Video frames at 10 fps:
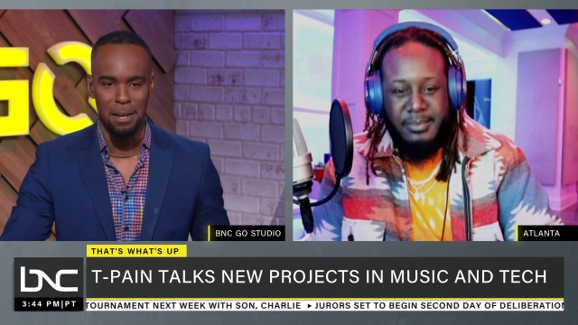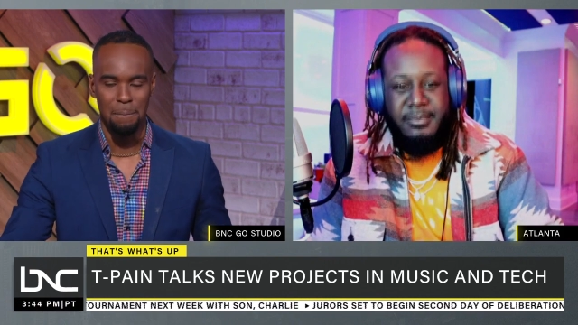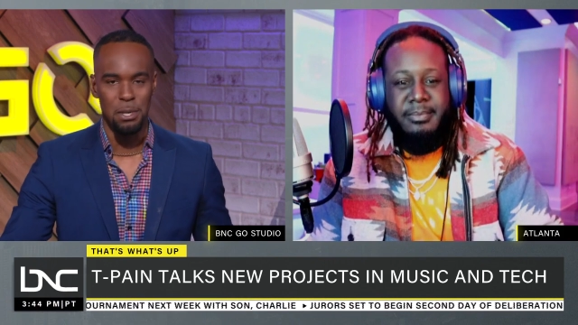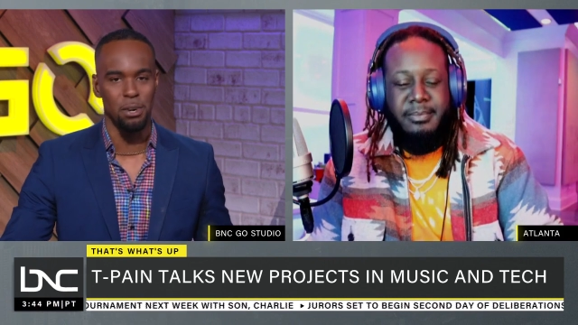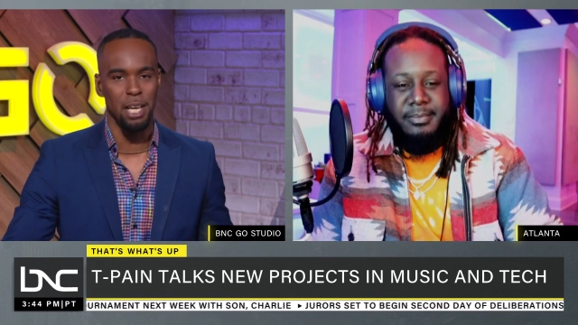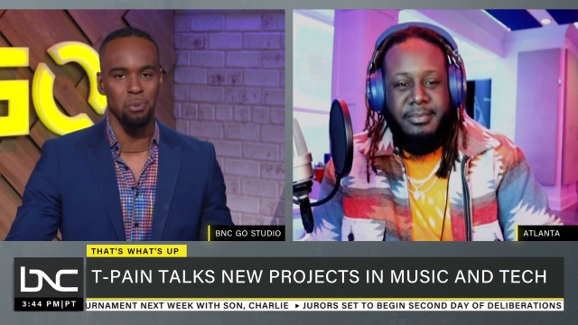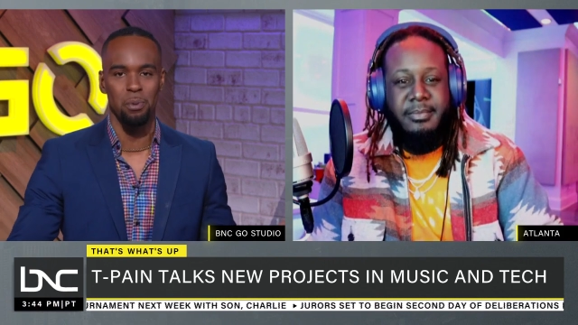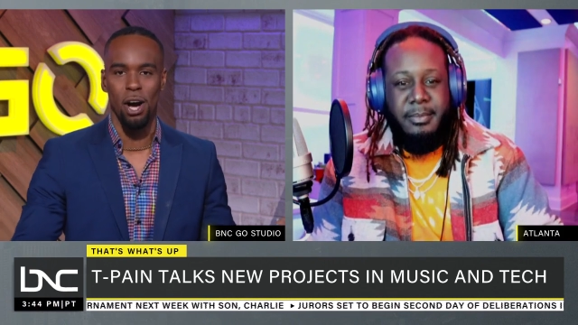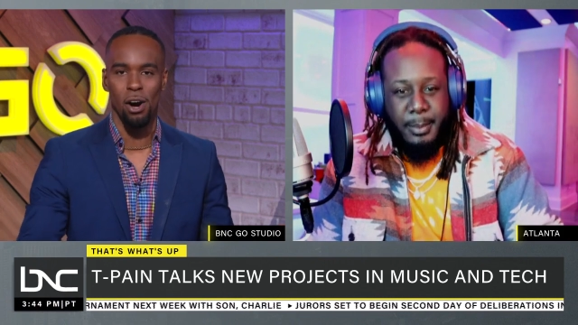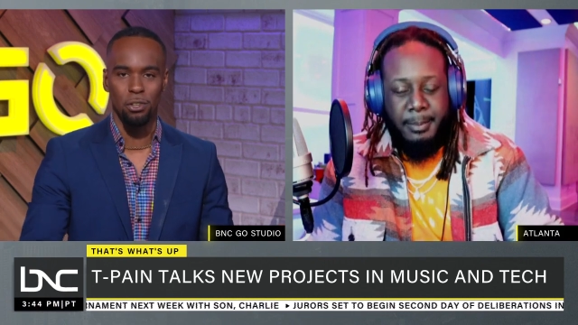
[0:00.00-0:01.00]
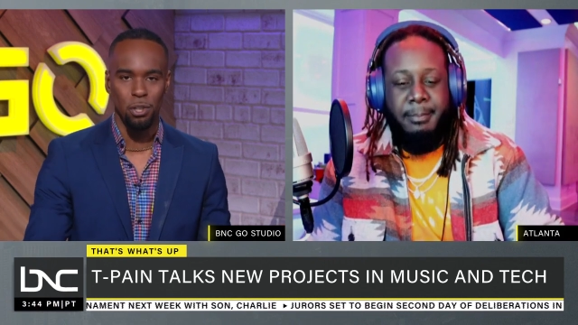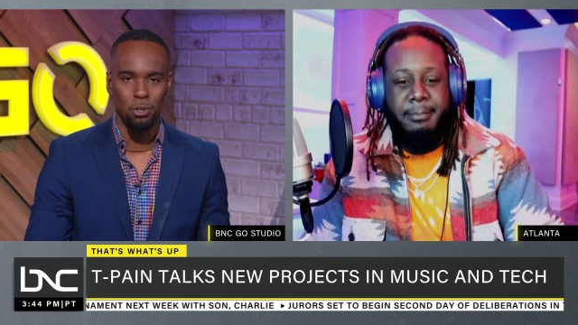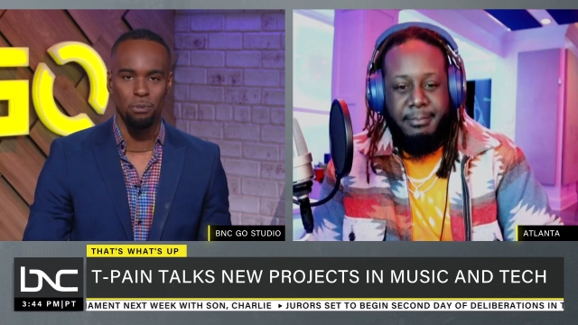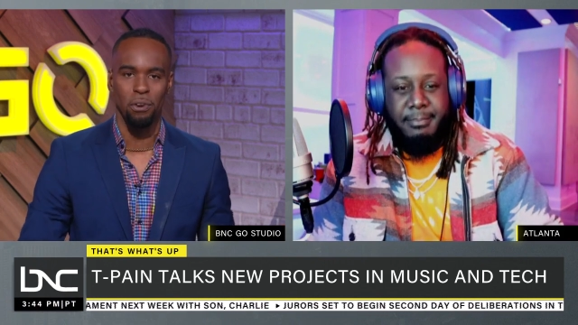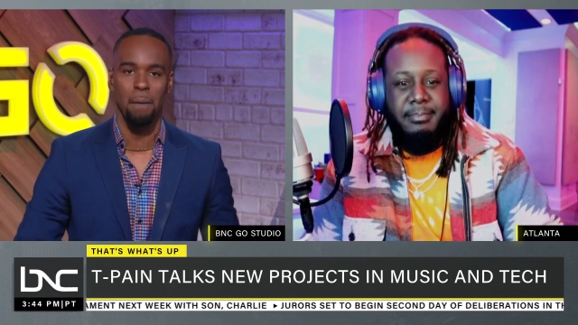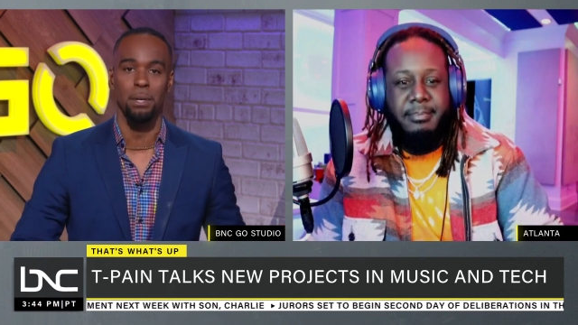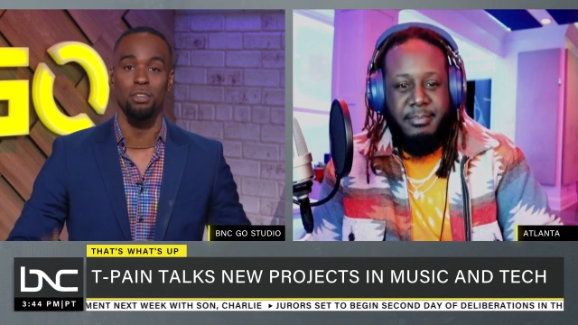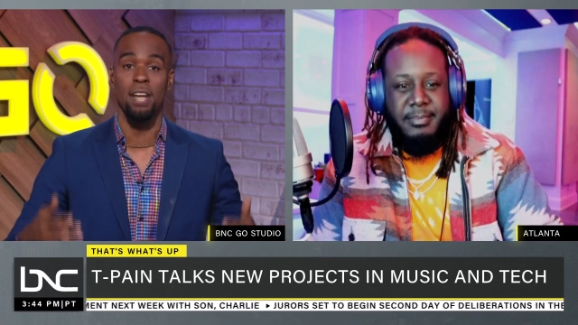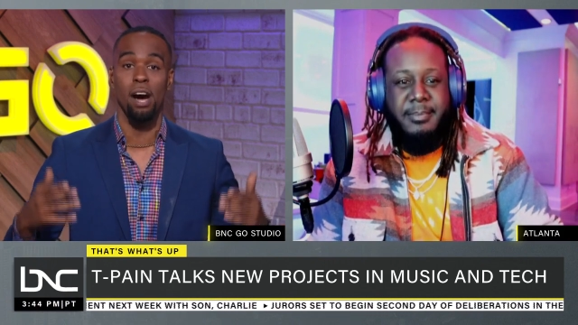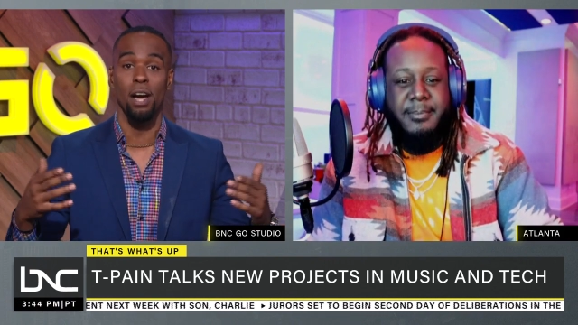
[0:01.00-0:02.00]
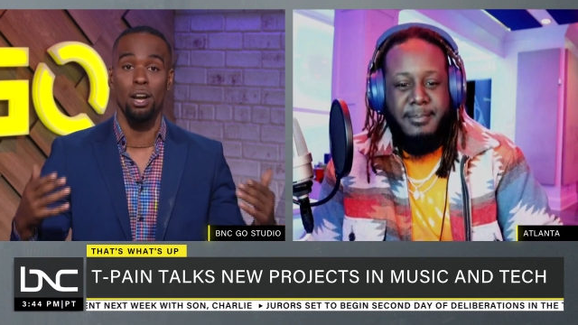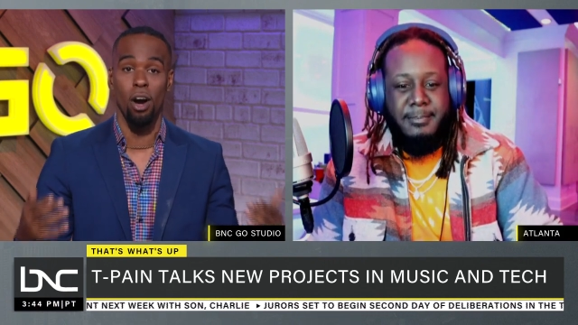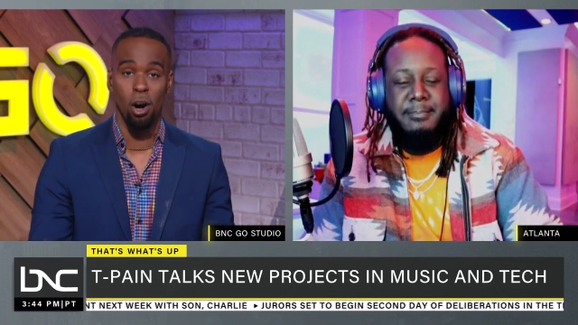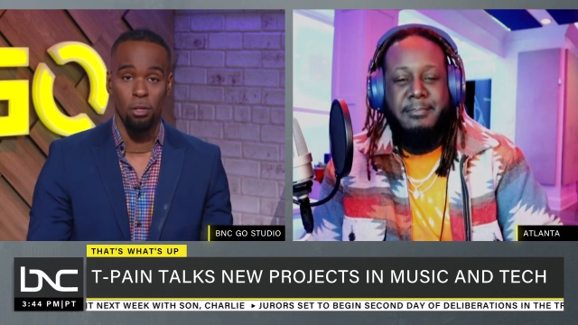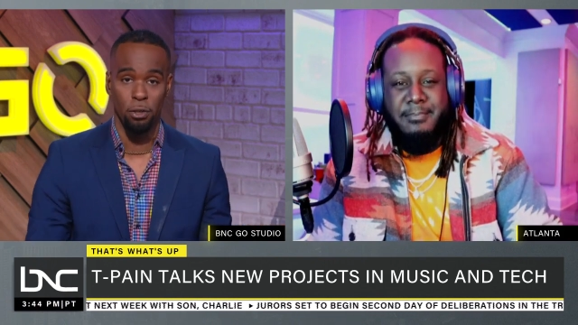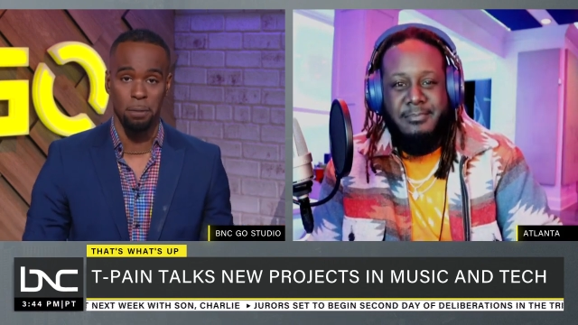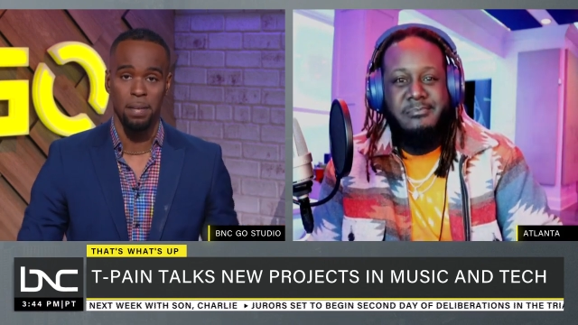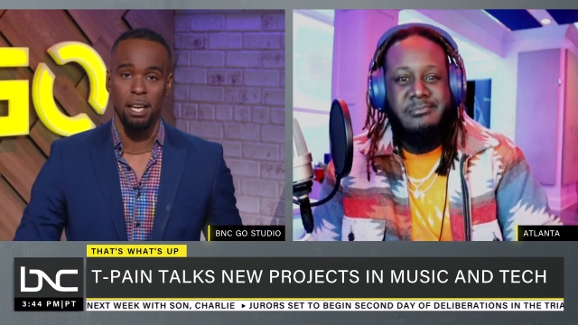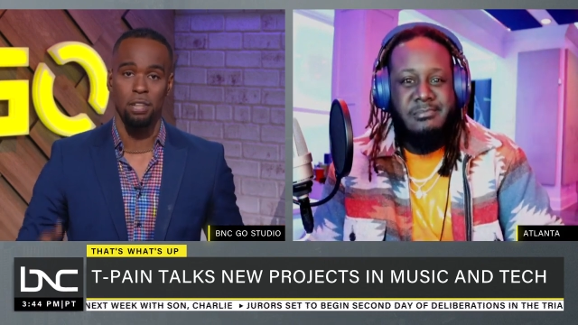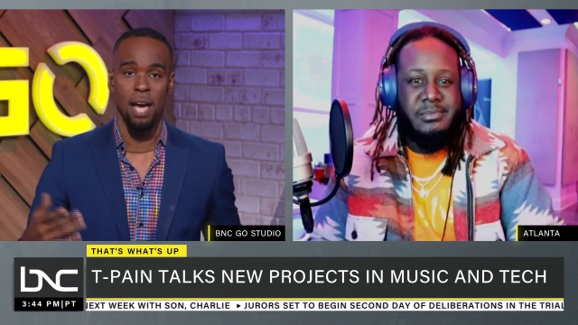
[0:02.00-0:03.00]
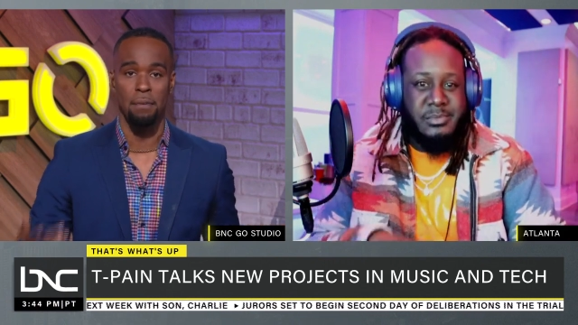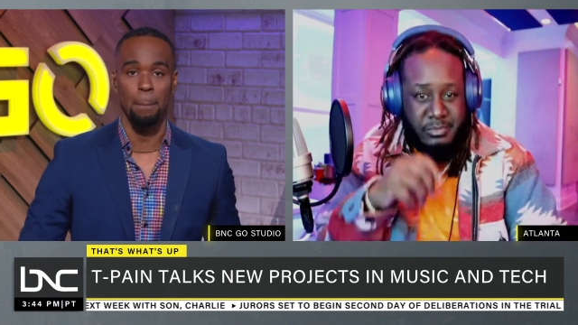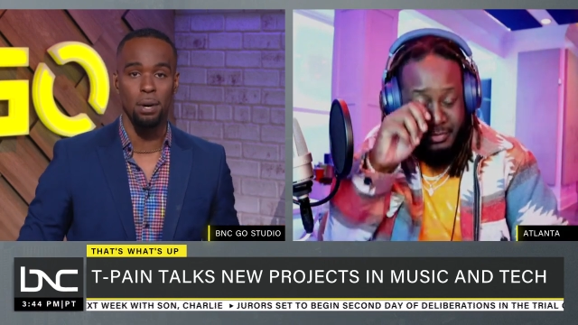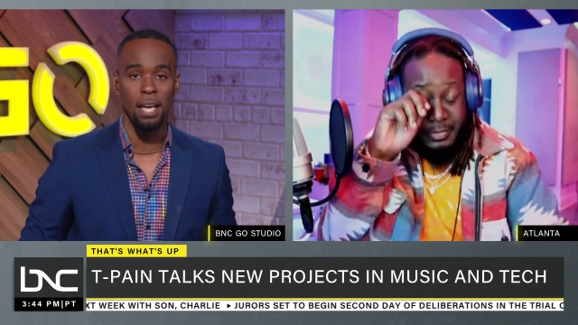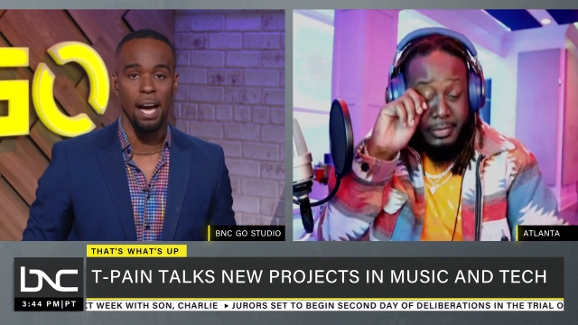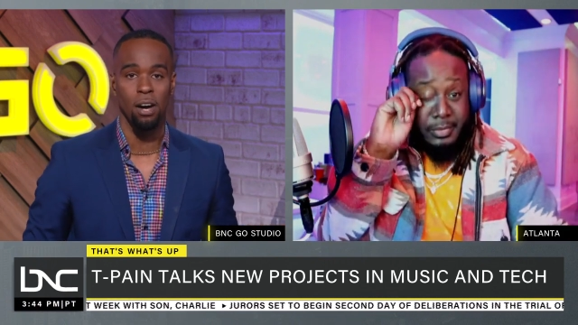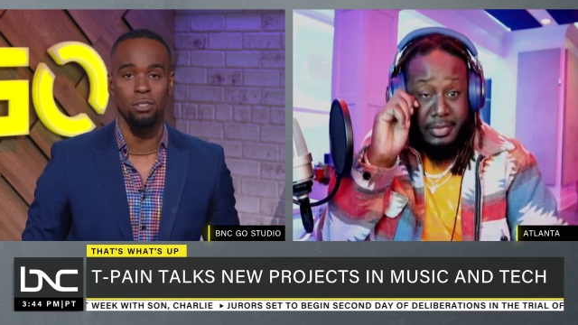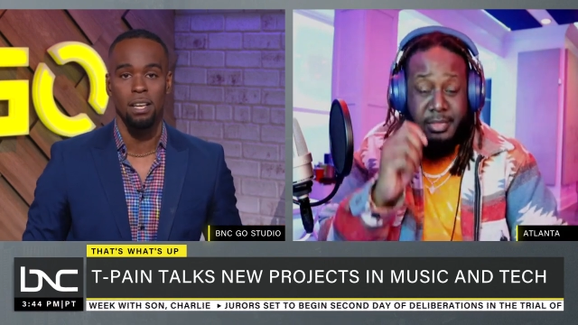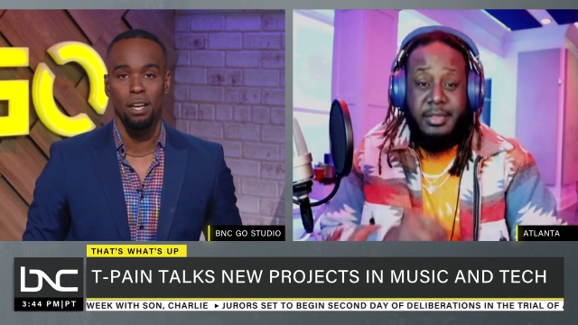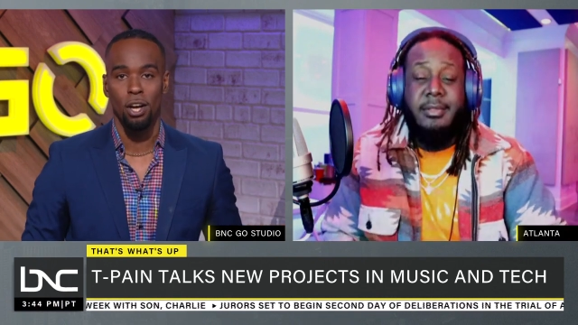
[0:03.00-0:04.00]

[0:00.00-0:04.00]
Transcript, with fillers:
Speaker 1: You know, that's where we all mm -hmm. know you from, but you're now an author and you have a book out